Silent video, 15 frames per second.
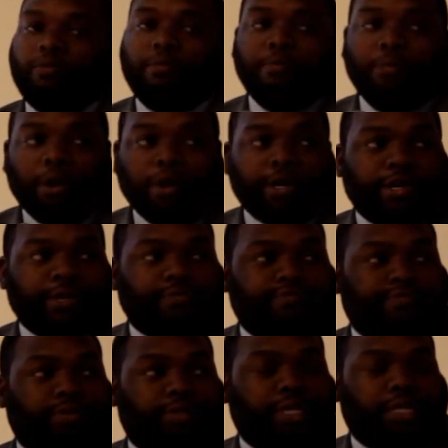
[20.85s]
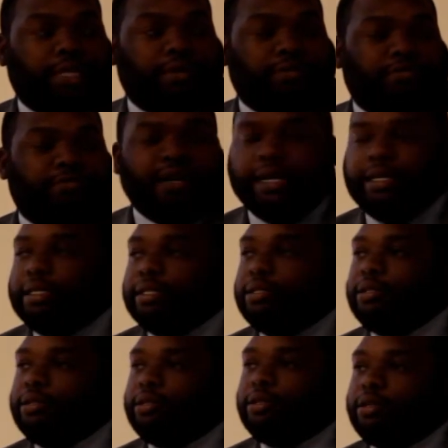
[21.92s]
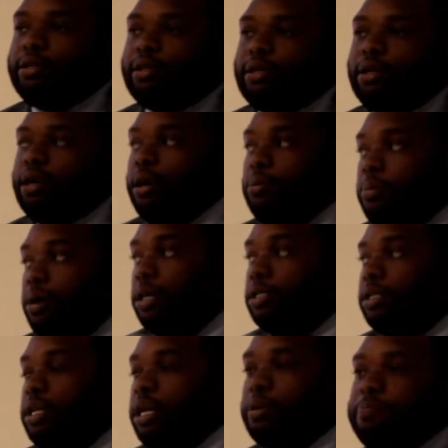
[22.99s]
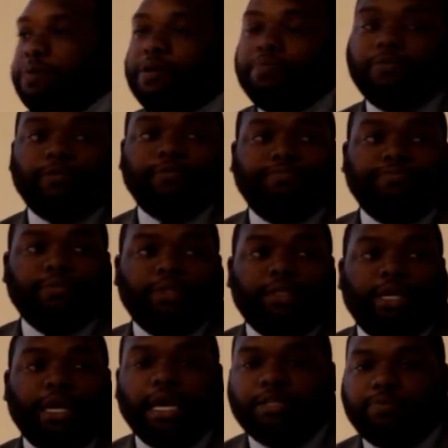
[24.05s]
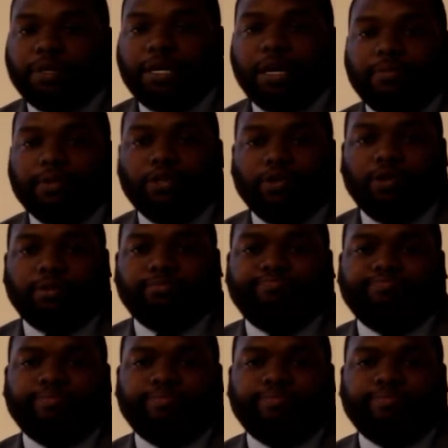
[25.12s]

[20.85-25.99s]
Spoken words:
murder, violence amongst young people has become a norm.